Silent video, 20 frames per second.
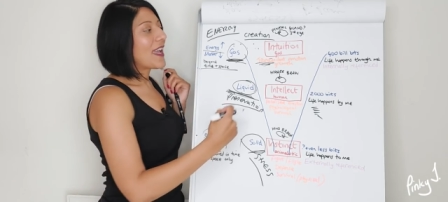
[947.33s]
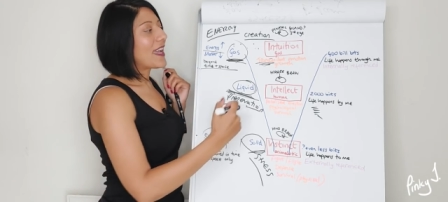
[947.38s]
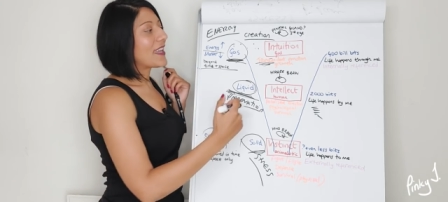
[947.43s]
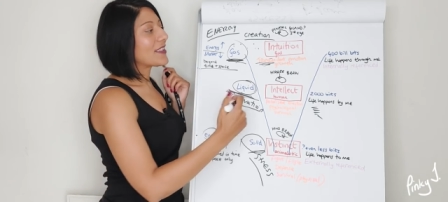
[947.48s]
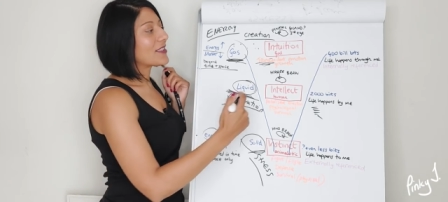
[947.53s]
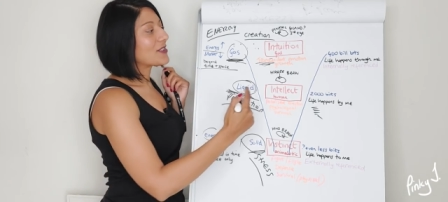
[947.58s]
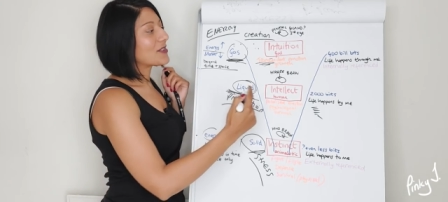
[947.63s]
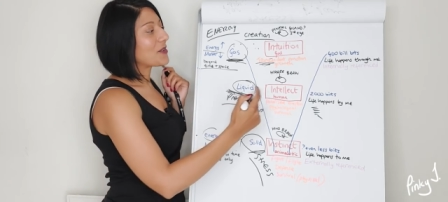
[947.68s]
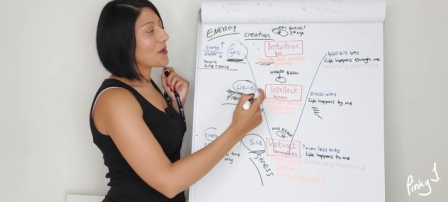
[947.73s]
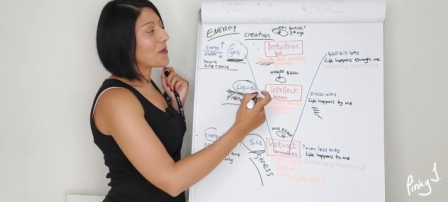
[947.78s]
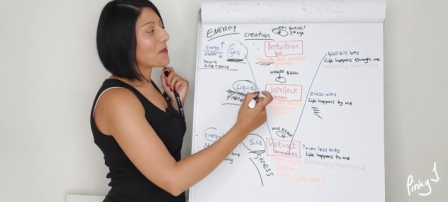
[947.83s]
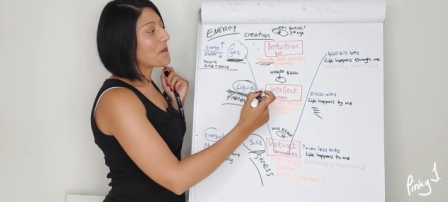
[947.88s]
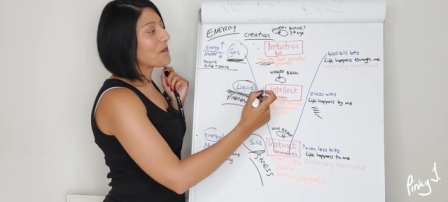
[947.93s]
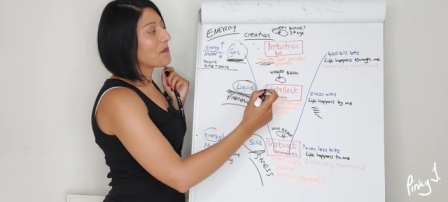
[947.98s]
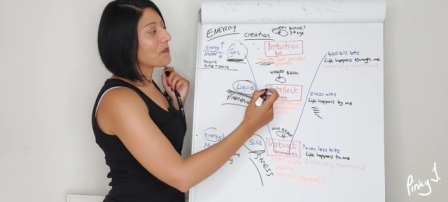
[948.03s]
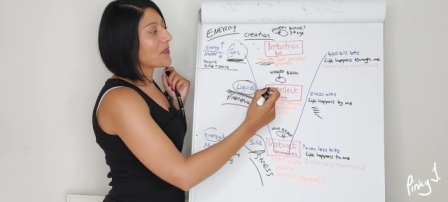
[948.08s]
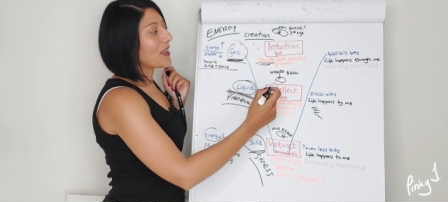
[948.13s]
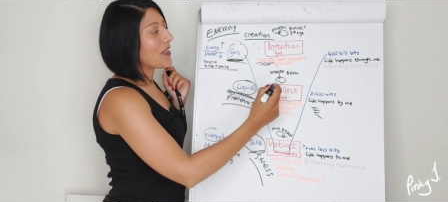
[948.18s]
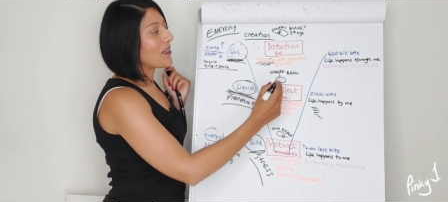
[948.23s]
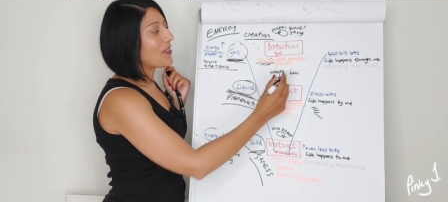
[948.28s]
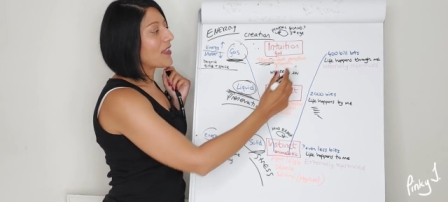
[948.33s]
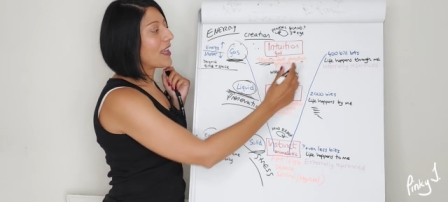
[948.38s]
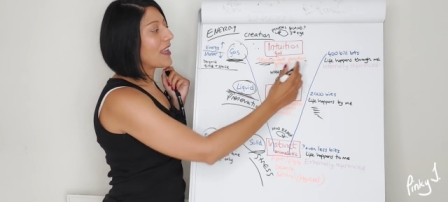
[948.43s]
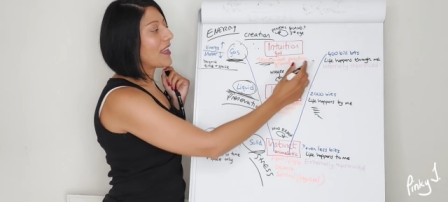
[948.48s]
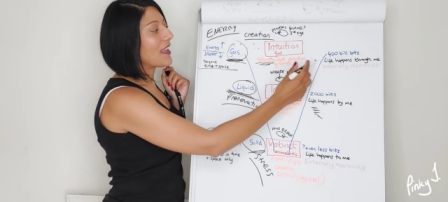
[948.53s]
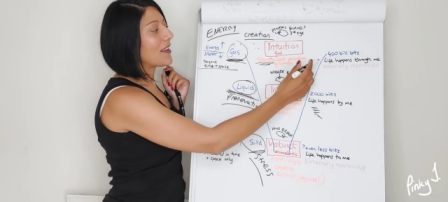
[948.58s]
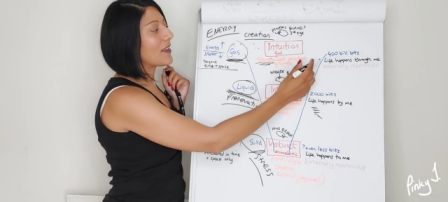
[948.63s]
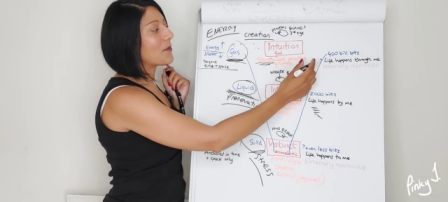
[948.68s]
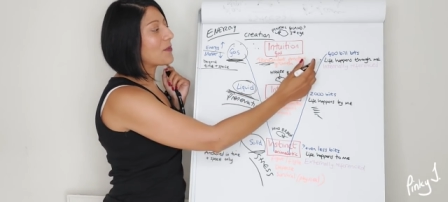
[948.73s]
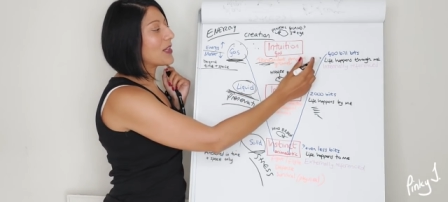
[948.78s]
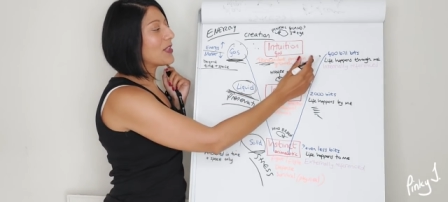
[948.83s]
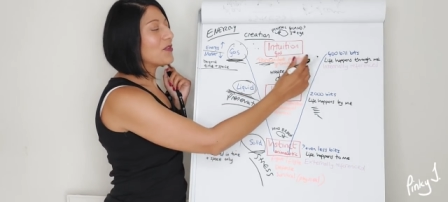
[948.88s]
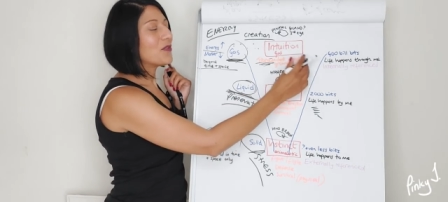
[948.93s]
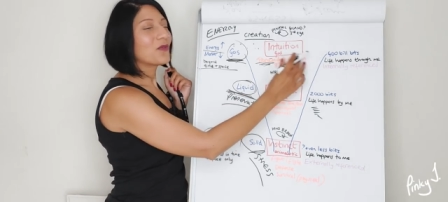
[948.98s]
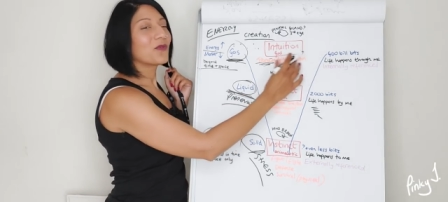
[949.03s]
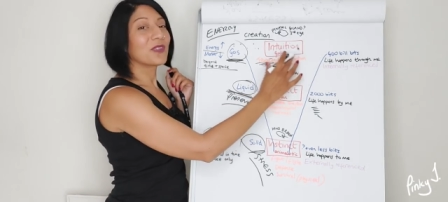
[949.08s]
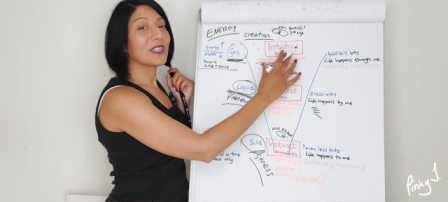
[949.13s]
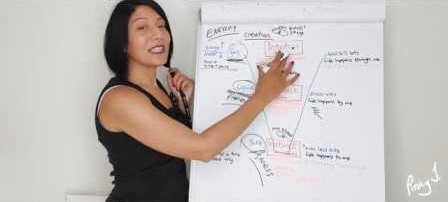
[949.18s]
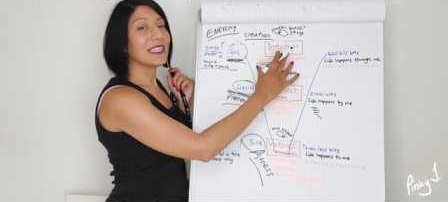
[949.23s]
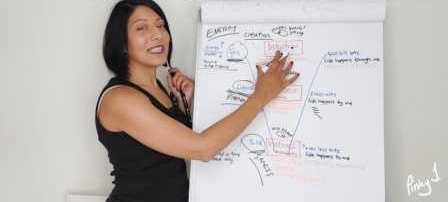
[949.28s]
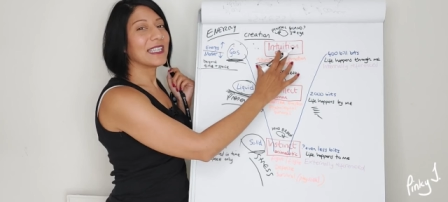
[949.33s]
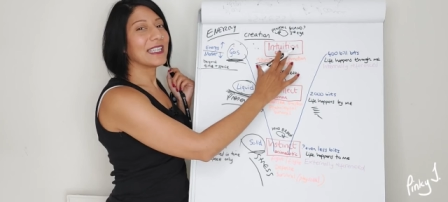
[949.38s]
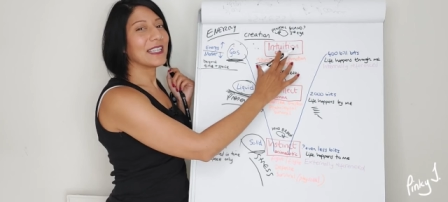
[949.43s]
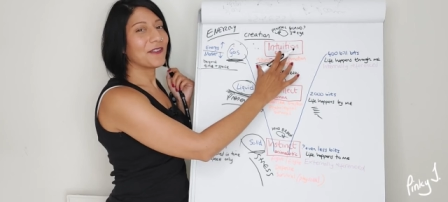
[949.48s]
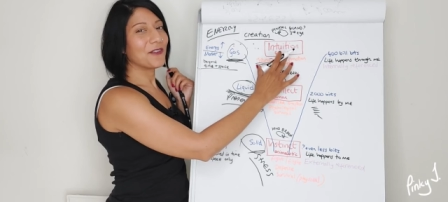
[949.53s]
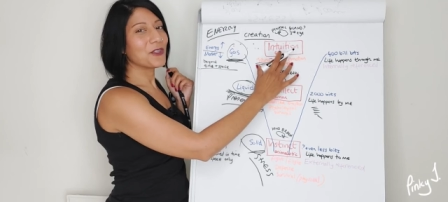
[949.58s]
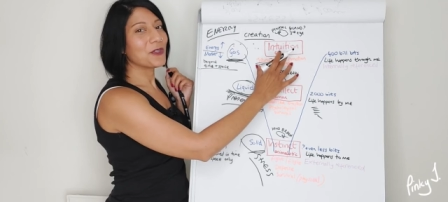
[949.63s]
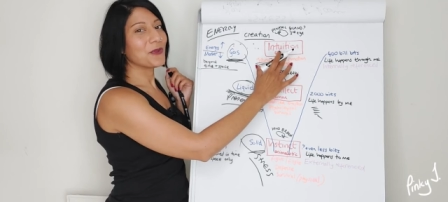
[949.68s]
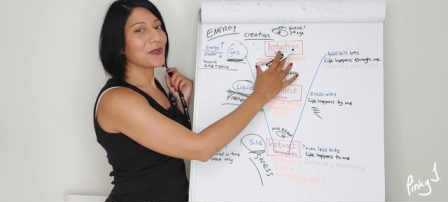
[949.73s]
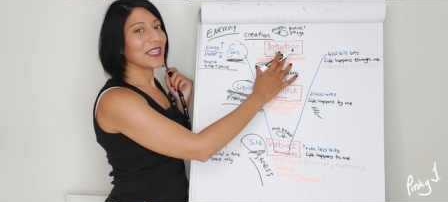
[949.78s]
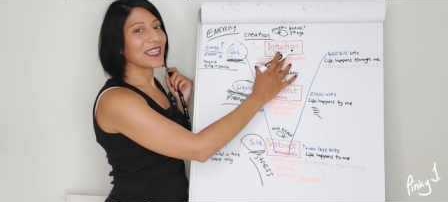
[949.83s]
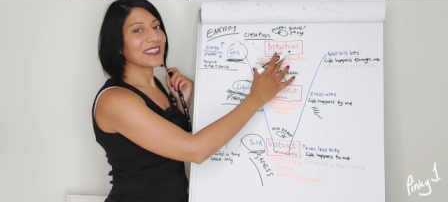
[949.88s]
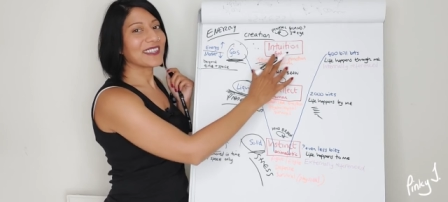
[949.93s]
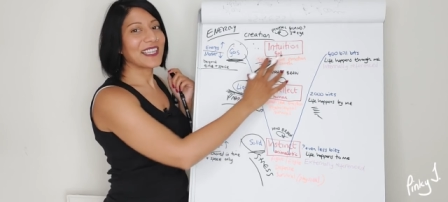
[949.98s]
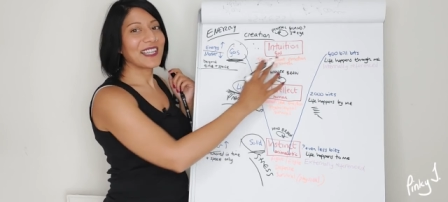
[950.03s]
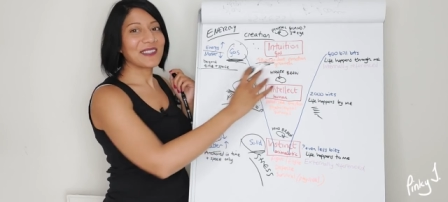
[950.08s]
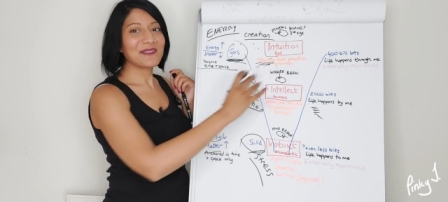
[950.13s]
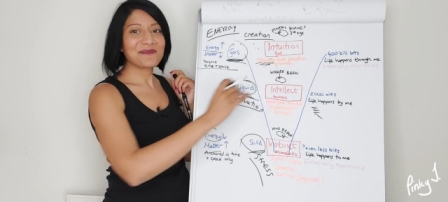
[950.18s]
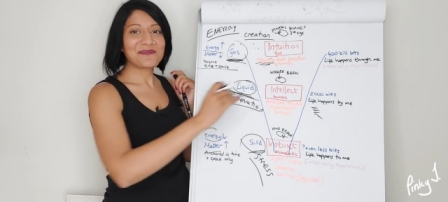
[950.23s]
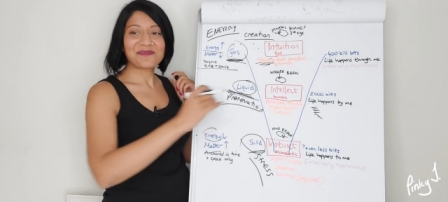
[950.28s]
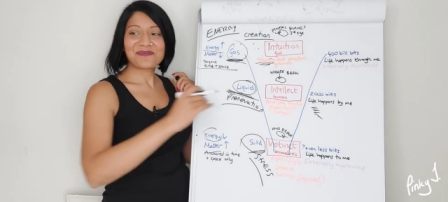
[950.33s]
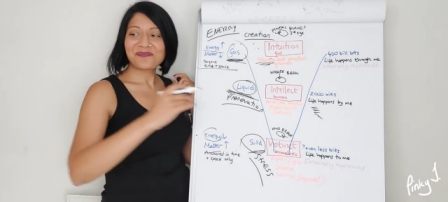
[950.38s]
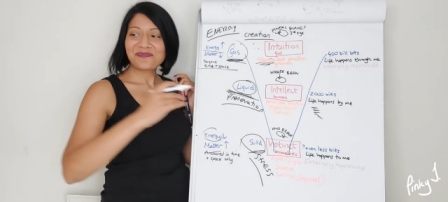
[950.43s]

And so that when you're really here and you get that,